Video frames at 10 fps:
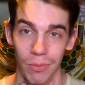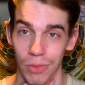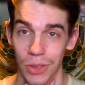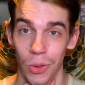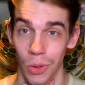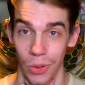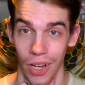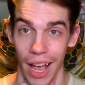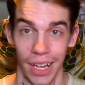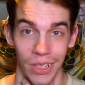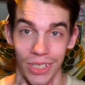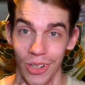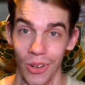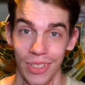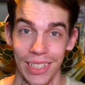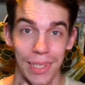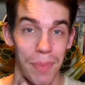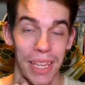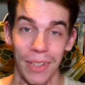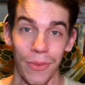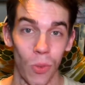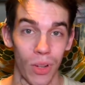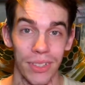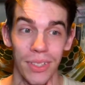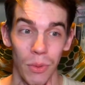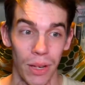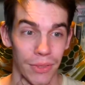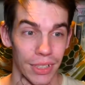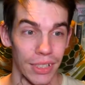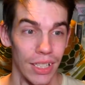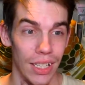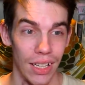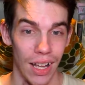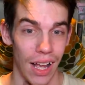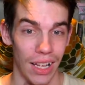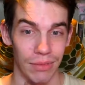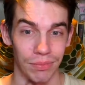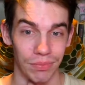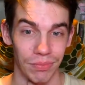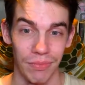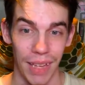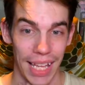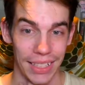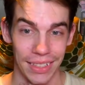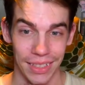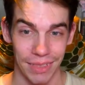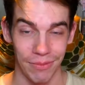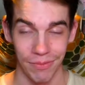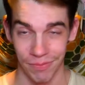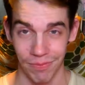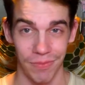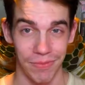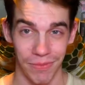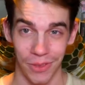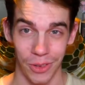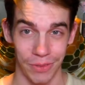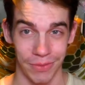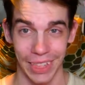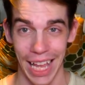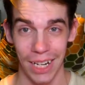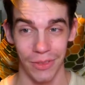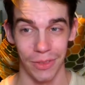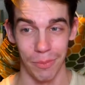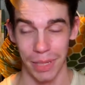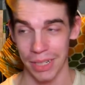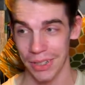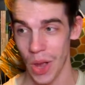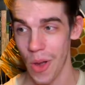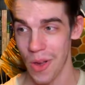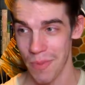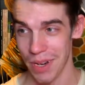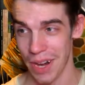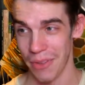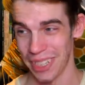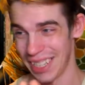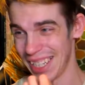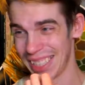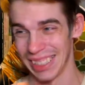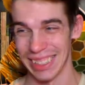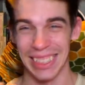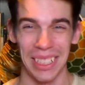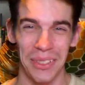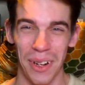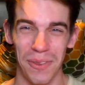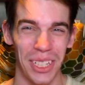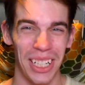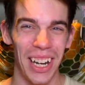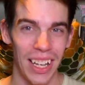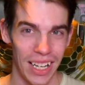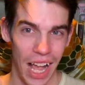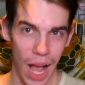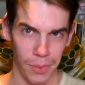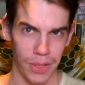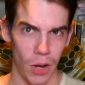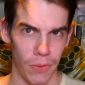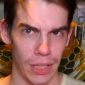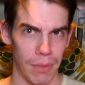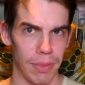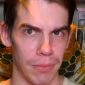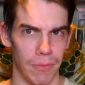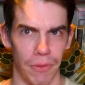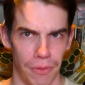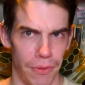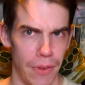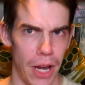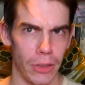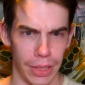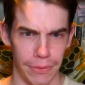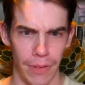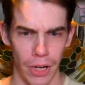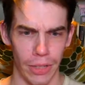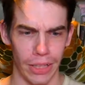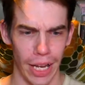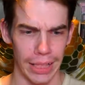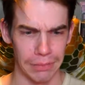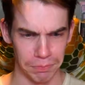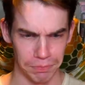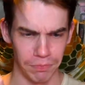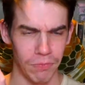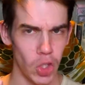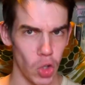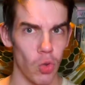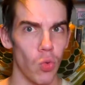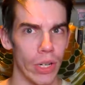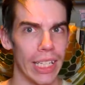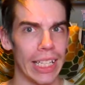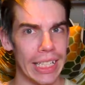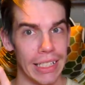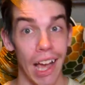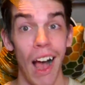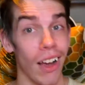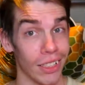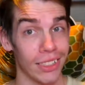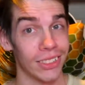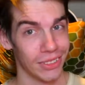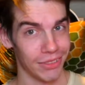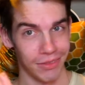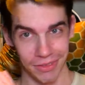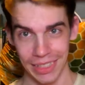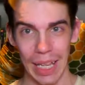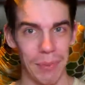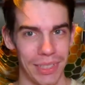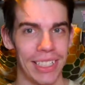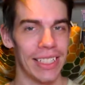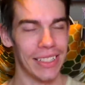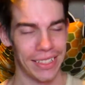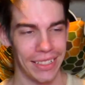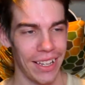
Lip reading: crook. I could not speak whatsoever. And for lack of a better term and everything and description, I was coughing up some very, very green dark substance.